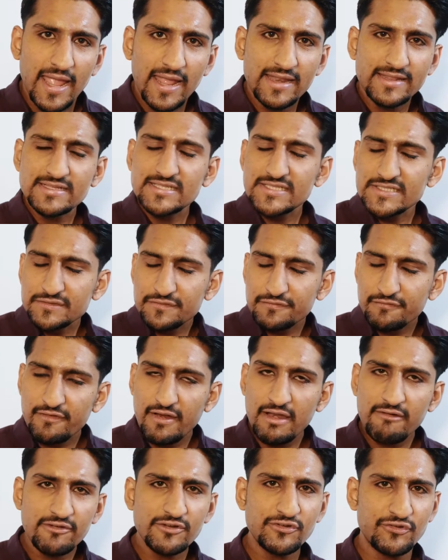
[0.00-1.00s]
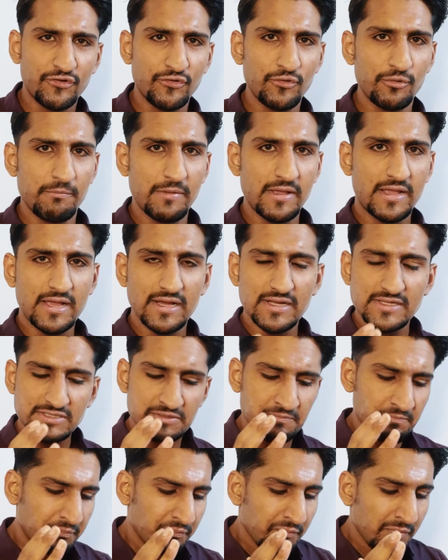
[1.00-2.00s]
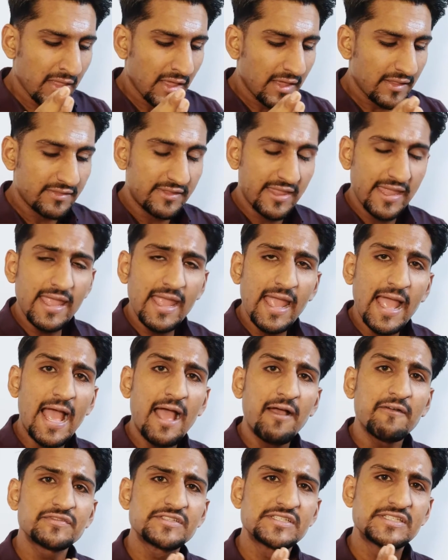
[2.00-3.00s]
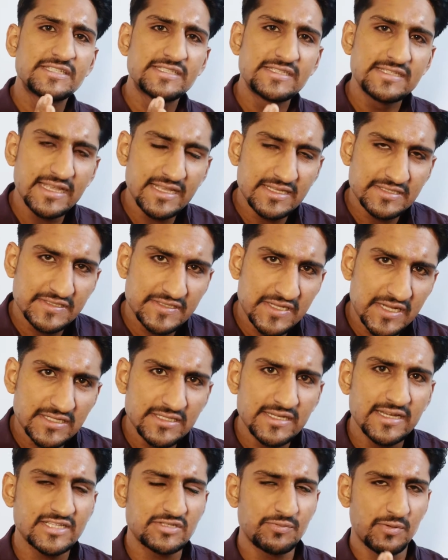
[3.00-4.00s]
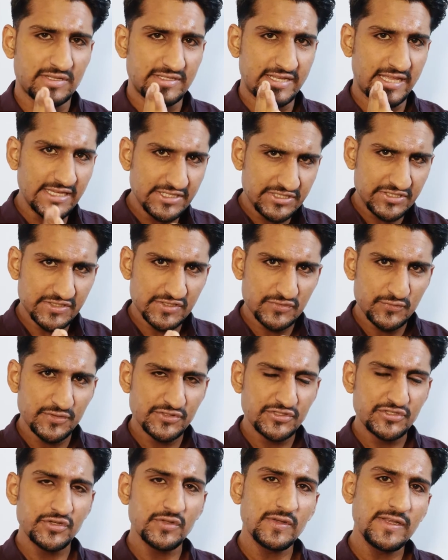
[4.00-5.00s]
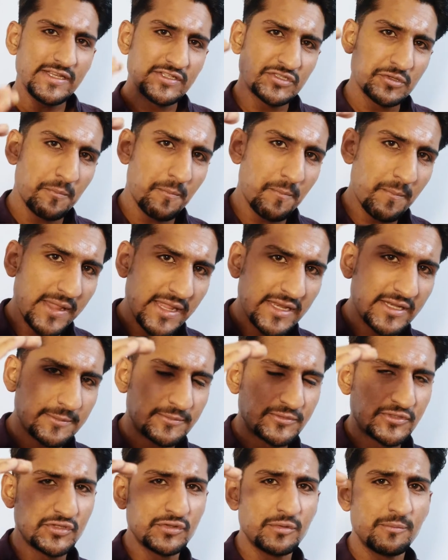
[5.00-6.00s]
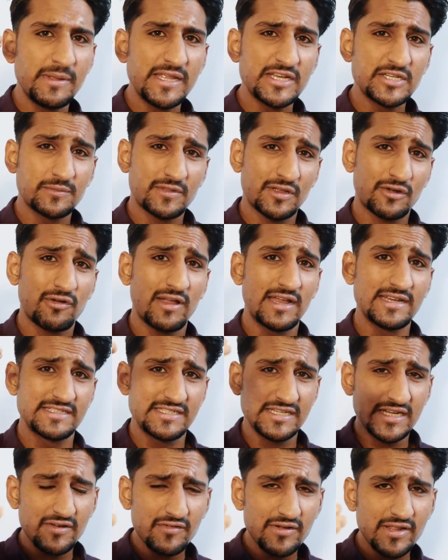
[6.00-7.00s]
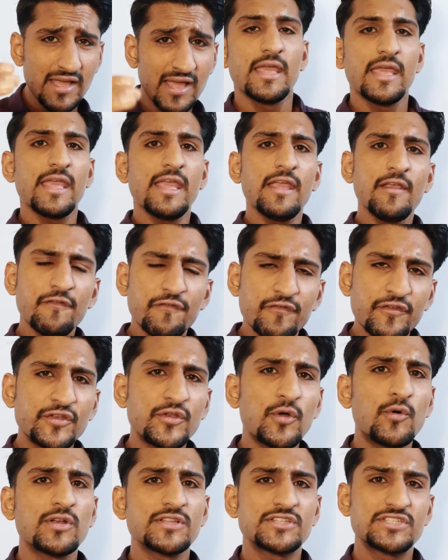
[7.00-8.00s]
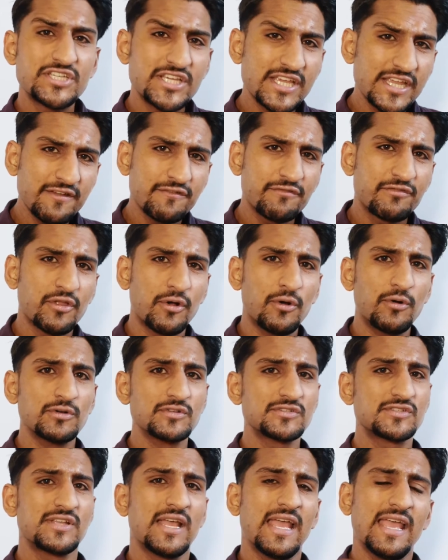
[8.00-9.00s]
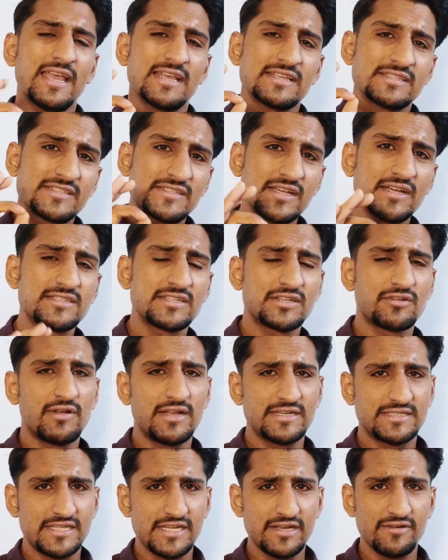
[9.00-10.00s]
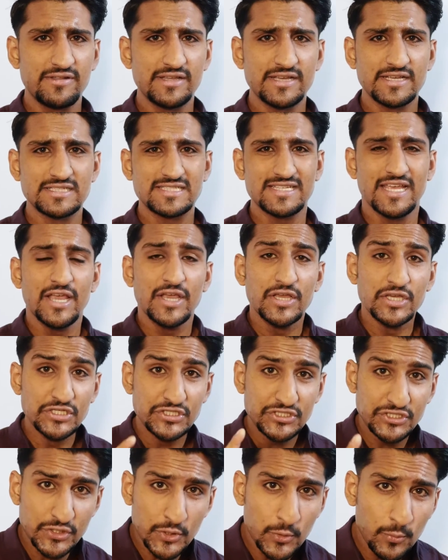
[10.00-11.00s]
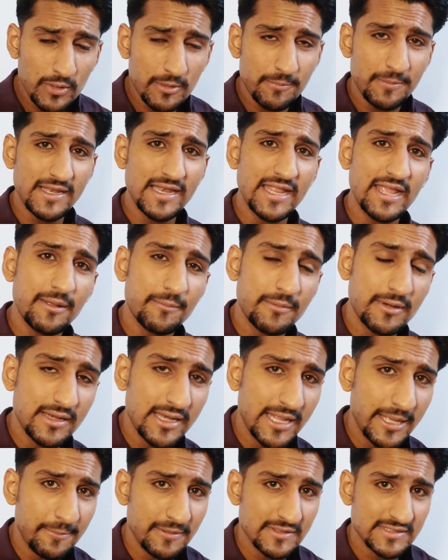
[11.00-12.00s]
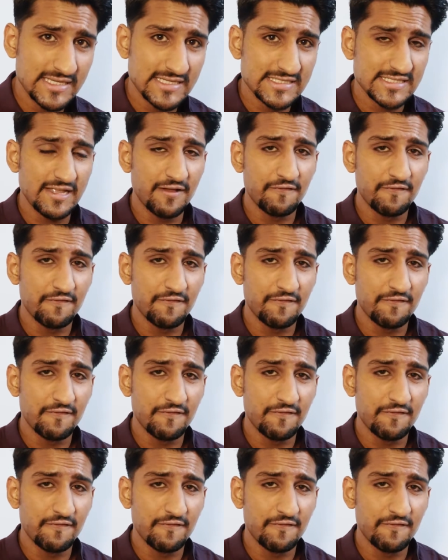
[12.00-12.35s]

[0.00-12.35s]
And this is very true because they have certain expectations which you need to meet up the criteria. If you don't achieve those certain criteria, you will be labeled as